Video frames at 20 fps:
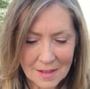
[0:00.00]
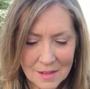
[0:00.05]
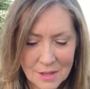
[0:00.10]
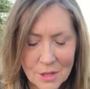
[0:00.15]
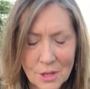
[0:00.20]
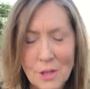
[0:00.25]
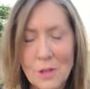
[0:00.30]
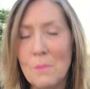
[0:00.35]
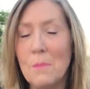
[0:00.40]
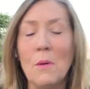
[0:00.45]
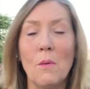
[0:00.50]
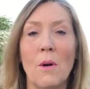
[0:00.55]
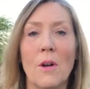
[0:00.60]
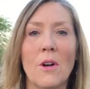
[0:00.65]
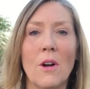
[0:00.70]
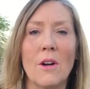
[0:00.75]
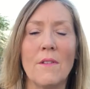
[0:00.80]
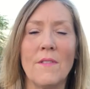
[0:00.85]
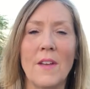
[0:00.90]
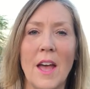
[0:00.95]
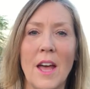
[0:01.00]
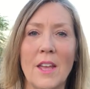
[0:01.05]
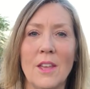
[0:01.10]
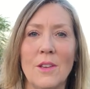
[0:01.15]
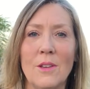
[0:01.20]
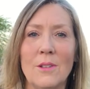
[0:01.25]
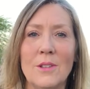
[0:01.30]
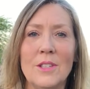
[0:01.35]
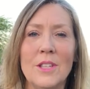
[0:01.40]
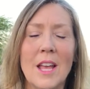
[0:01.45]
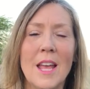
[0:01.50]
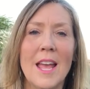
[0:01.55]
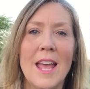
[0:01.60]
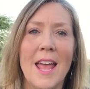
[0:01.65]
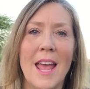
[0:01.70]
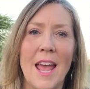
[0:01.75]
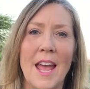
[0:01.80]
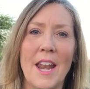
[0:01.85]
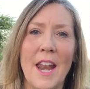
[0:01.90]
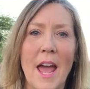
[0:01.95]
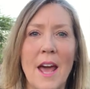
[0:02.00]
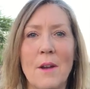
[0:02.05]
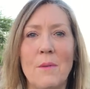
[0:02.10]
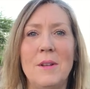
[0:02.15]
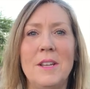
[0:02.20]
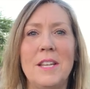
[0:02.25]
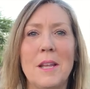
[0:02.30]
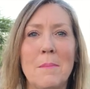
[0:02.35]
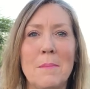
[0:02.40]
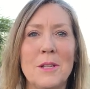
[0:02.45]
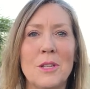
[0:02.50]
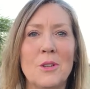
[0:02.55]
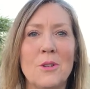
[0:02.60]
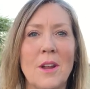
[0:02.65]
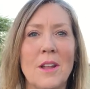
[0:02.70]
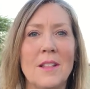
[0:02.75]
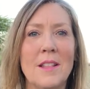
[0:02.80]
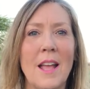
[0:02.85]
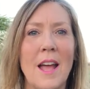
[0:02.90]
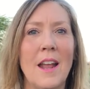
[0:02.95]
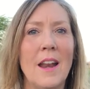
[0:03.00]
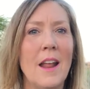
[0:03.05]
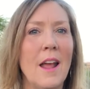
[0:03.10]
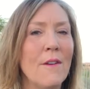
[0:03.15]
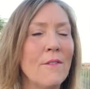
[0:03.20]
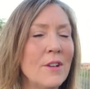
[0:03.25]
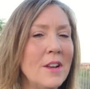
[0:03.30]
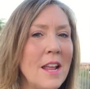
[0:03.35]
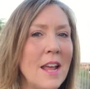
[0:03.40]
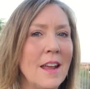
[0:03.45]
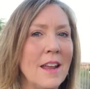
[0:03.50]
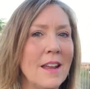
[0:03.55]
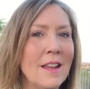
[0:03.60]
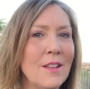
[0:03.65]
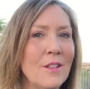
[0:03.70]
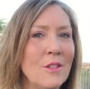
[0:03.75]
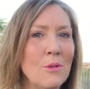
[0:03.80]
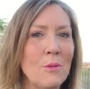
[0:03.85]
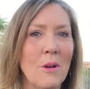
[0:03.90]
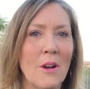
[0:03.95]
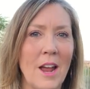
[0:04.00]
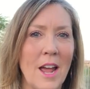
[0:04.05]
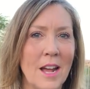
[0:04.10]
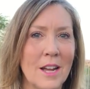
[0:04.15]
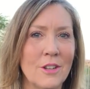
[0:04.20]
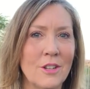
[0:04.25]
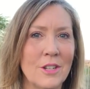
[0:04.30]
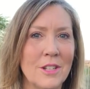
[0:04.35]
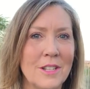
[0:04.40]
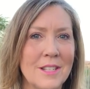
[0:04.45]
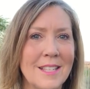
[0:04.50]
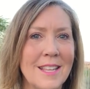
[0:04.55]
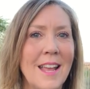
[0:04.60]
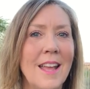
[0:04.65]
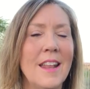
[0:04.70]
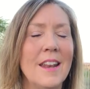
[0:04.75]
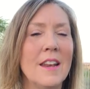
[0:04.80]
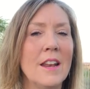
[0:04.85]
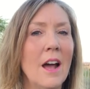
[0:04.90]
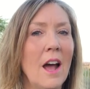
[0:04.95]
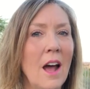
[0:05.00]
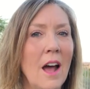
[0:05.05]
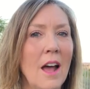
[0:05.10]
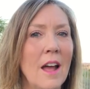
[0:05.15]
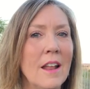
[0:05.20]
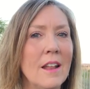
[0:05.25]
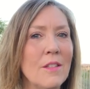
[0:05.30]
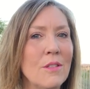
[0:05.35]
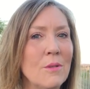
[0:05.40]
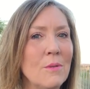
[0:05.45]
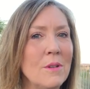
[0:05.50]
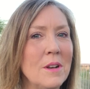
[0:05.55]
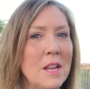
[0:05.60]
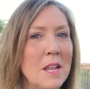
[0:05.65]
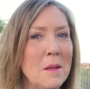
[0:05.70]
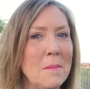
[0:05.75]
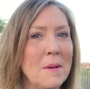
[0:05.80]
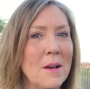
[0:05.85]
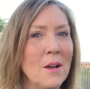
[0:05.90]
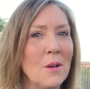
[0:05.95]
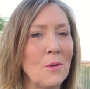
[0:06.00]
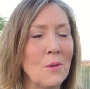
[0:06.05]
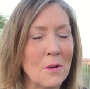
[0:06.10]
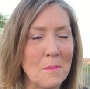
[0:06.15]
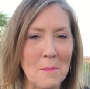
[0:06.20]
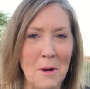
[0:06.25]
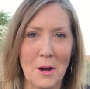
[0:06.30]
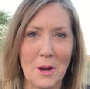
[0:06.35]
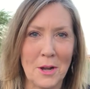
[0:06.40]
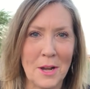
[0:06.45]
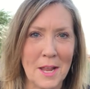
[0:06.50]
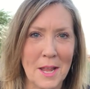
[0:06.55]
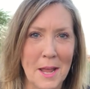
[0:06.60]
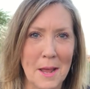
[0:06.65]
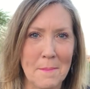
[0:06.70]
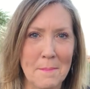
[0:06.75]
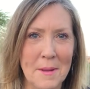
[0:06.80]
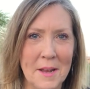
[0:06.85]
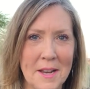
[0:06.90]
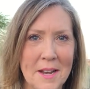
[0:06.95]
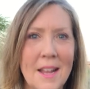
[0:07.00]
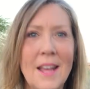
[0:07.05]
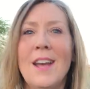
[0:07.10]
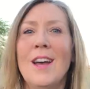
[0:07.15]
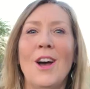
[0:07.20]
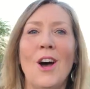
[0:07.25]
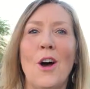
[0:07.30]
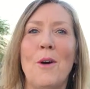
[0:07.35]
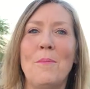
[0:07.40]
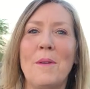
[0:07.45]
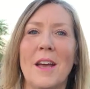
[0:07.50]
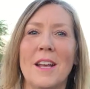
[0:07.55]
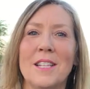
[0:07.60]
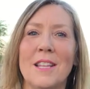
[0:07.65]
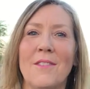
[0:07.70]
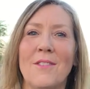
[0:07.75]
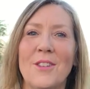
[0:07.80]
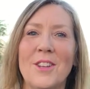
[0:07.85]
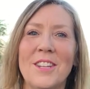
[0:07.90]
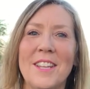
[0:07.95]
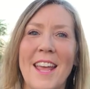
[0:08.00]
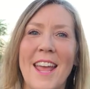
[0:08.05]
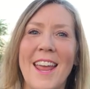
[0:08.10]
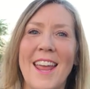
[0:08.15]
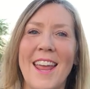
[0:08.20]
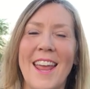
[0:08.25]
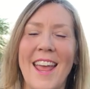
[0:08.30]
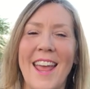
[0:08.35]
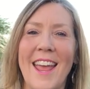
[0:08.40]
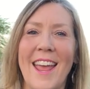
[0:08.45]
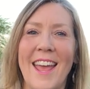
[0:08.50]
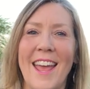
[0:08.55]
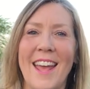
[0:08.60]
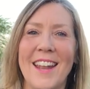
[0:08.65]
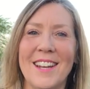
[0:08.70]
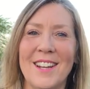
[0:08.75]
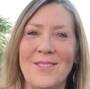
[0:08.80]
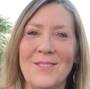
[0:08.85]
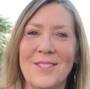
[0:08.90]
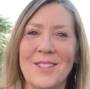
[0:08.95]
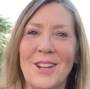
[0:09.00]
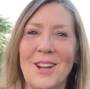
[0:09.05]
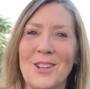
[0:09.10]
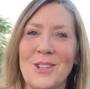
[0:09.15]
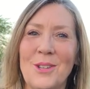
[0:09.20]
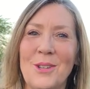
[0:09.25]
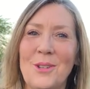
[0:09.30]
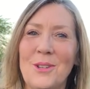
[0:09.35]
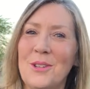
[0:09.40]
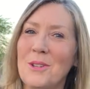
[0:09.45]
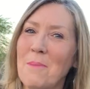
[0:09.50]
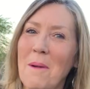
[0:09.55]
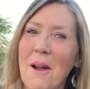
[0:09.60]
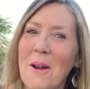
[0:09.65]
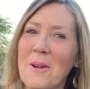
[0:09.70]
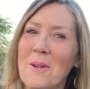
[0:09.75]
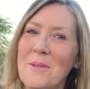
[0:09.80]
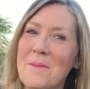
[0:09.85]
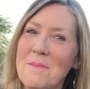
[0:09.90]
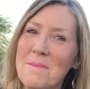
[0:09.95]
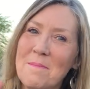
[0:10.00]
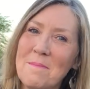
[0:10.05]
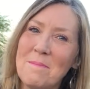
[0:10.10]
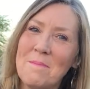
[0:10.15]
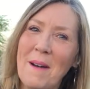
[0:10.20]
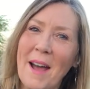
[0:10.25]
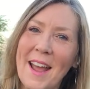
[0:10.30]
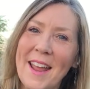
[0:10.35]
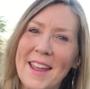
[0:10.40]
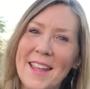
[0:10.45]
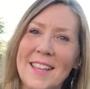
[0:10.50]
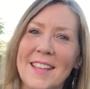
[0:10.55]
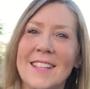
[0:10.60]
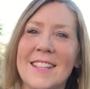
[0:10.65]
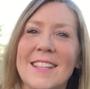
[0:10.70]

Excuse me. What are our values, and how do we demonstrate that every day through our actions, and not through an email or marketing campaign? Hope you guys have a good day, and I will talk to you tomorrow. Bye.